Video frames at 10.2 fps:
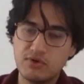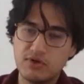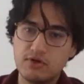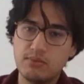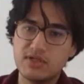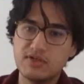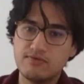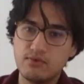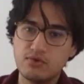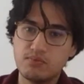procurement
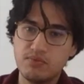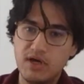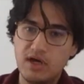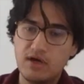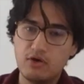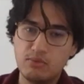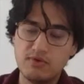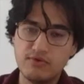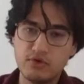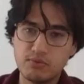and food,
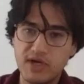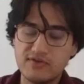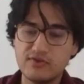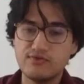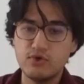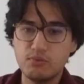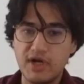global food prices.